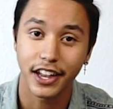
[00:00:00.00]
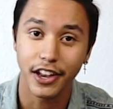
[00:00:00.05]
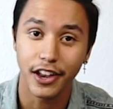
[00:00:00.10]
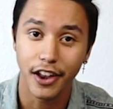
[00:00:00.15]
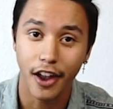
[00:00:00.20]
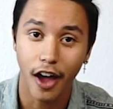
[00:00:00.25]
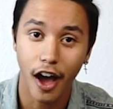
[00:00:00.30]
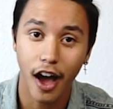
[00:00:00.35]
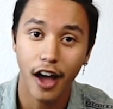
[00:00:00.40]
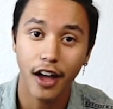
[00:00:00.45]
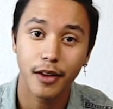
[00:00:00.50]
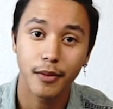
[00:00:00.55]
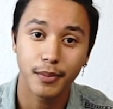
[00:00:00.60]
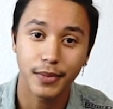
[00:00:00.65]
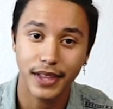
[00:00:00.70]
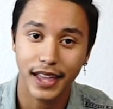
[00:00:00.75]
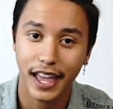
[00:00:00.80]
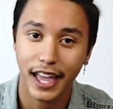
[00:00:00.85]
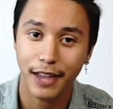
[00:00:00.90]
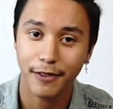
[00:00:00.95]
not
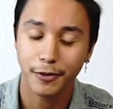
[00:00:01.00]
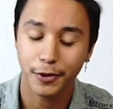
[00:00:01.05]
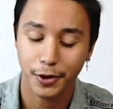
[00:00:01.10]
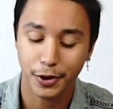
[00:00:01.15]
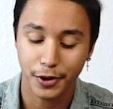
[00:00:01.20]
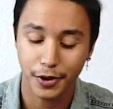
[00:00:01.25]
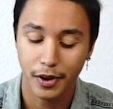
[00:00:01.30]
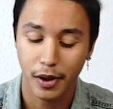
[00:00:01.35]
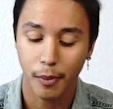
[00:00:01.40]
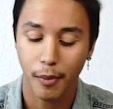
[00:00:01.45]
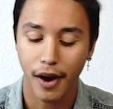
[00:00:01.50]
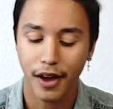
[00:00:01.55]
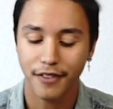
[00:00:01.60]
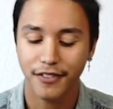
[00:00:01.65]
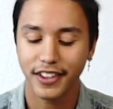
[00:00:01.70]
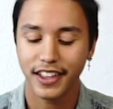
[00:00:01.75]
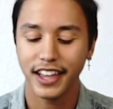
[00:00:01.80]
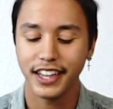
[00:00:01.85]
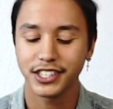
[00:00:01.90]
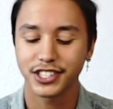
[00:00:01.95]
behavior
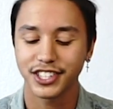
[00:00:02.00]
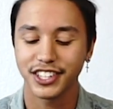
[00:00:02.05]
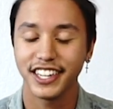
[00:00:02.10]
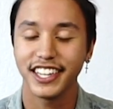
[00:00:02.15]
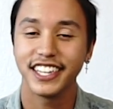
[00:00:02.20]
modification,